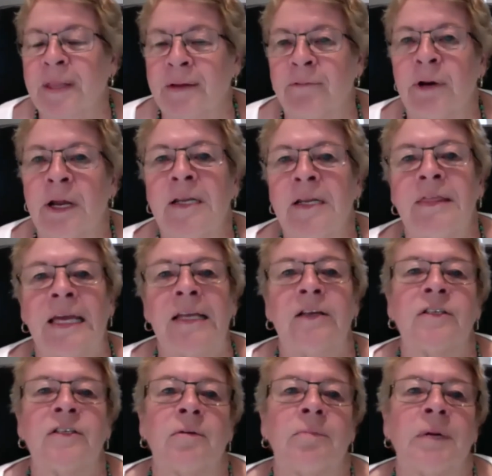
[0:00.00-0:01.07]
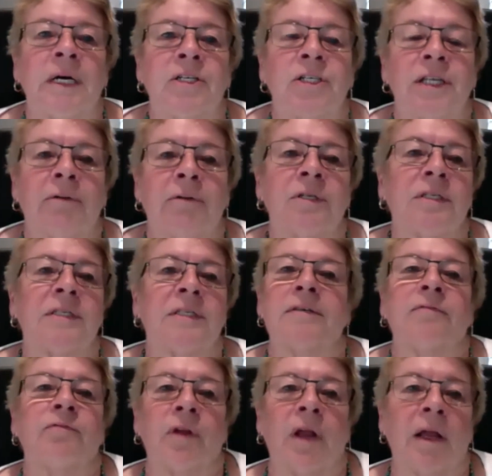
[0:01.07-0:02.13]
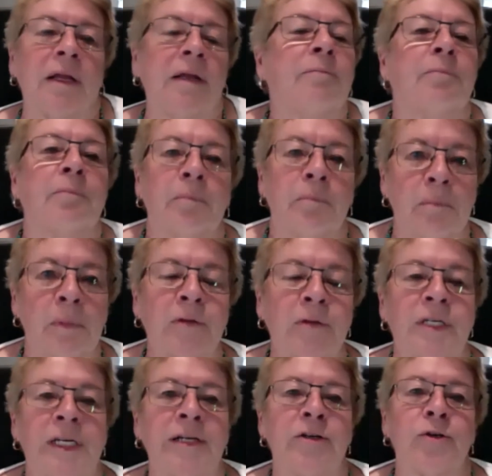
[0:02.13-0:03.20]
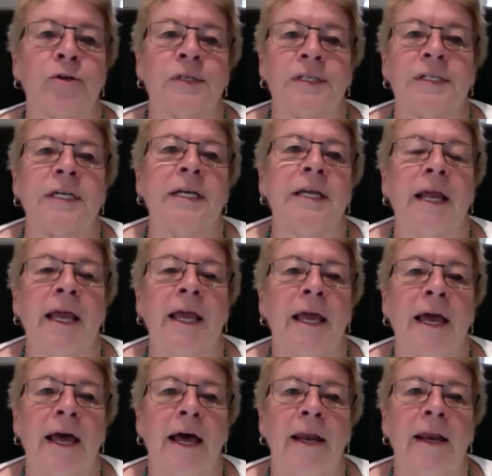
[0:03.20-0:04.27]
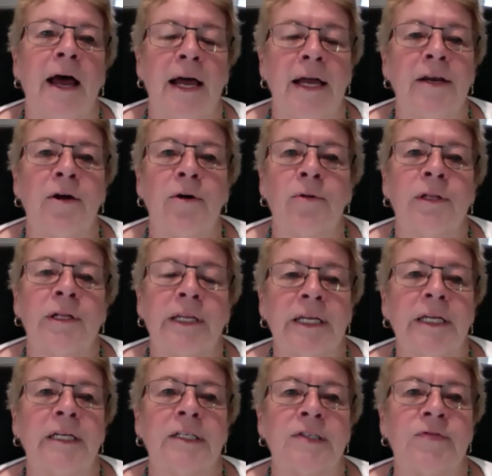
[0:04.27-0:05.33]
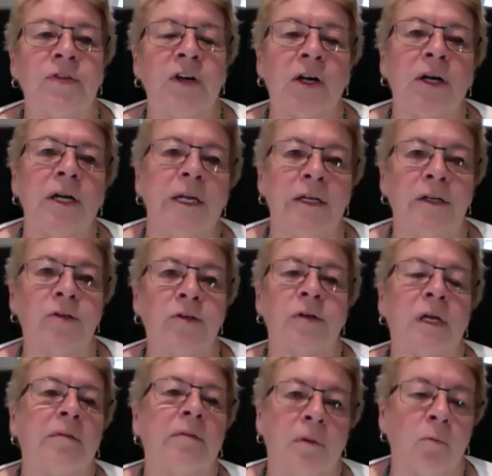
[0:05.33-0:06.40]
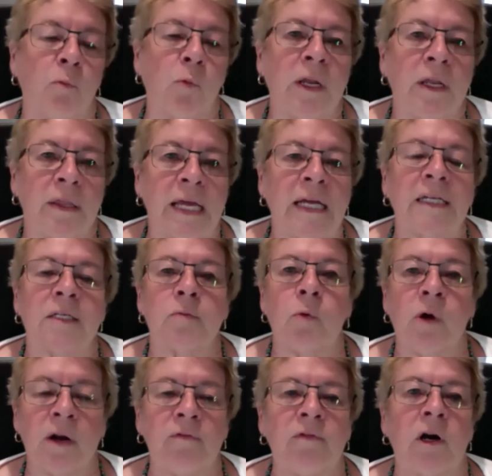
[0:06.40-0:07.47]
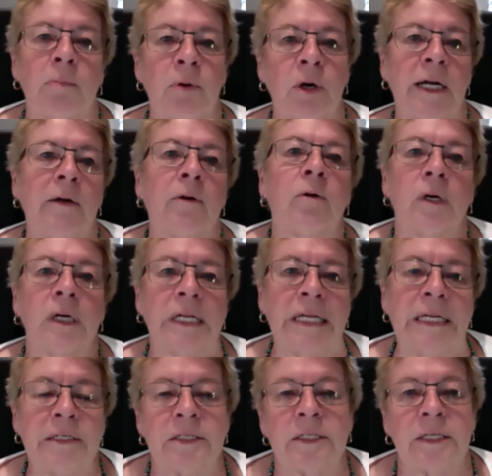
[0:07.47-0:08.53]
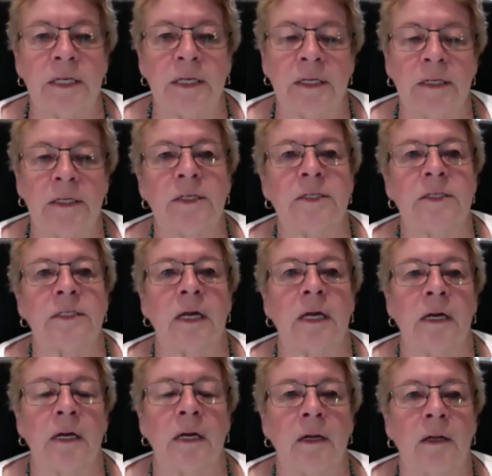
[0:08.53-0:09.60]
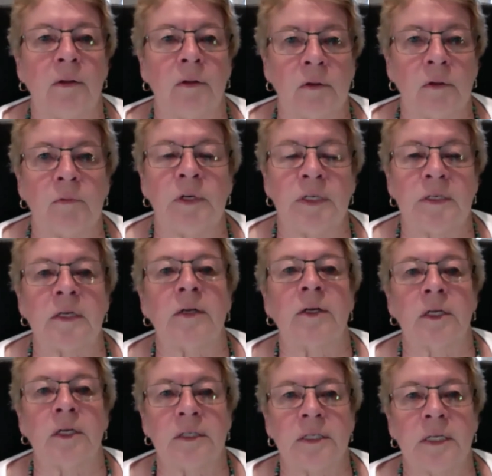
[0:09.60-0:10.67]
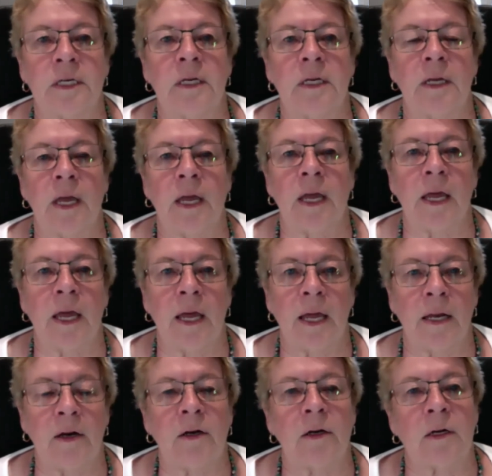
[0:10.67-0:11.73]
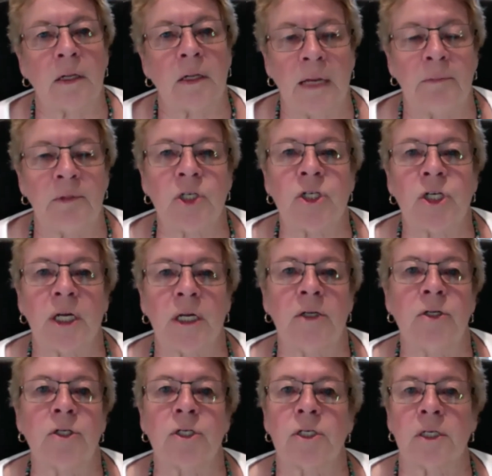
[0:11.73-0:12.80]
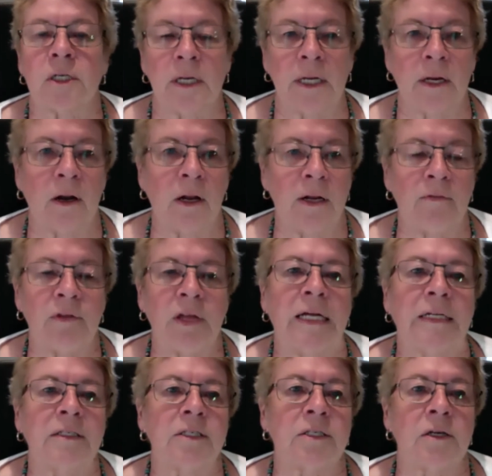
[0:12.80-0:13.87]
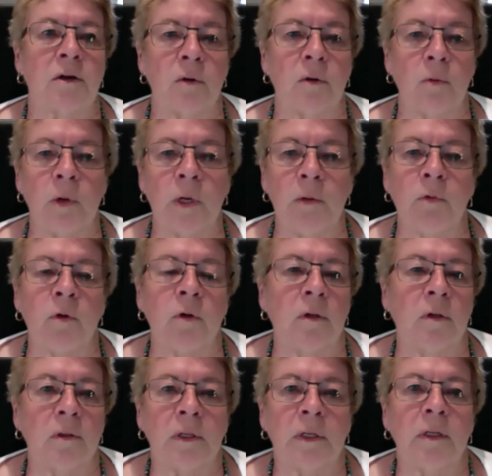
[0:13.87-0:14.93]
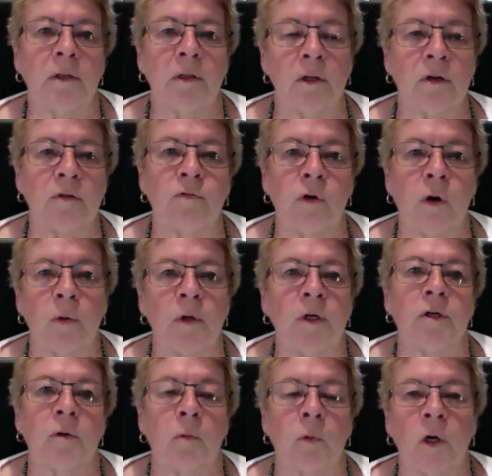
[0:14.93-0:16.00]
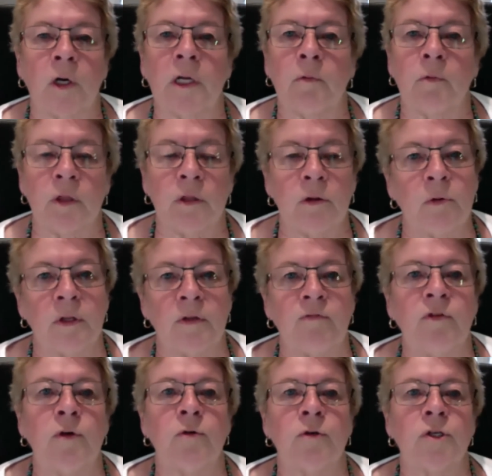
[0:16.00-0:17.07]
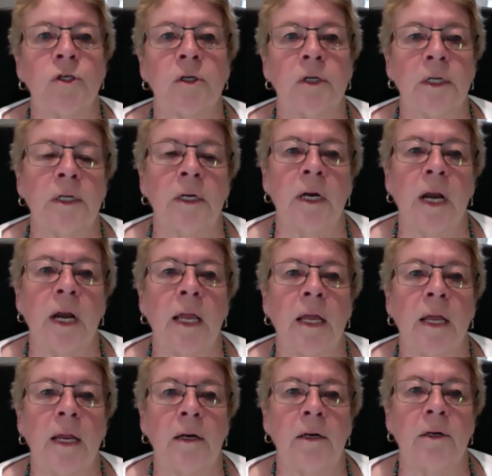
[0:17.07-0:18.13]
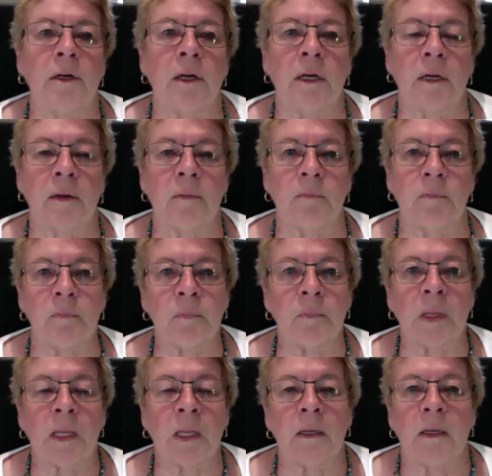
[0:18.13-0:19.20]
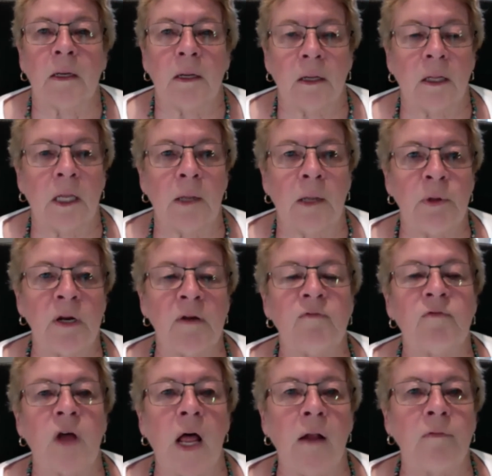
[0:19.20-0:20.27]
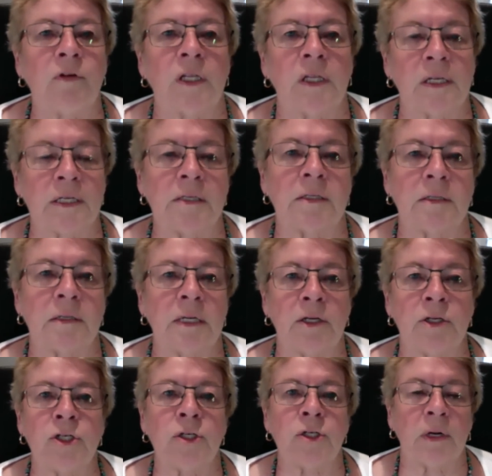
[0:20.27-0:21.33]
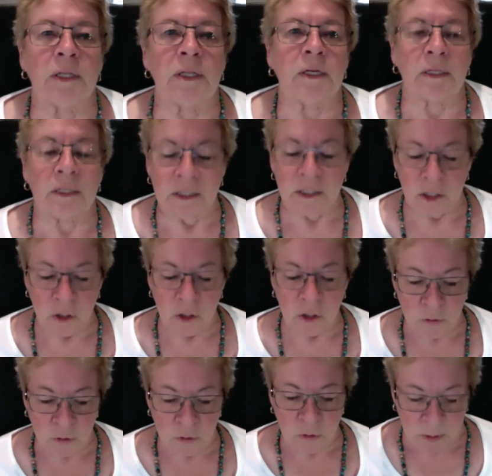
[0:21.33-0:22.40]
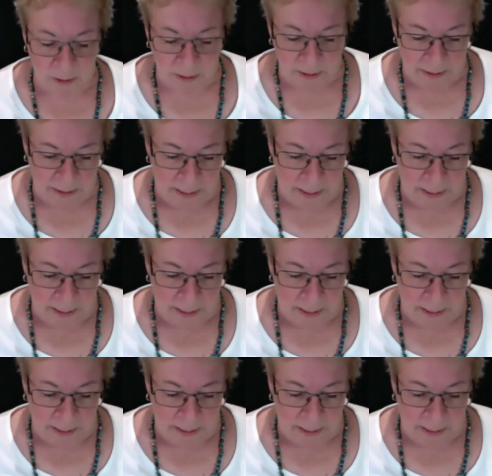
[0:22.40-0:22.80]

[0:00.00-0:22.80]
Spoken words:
Randy, thank you so much. That was most interesting. And I know the league is very interested. That is one of our priorities, is the resiliency and climate change and all of that. So we will look forward to working with you in the future and keeping involved in this issue. I think it's a huge one.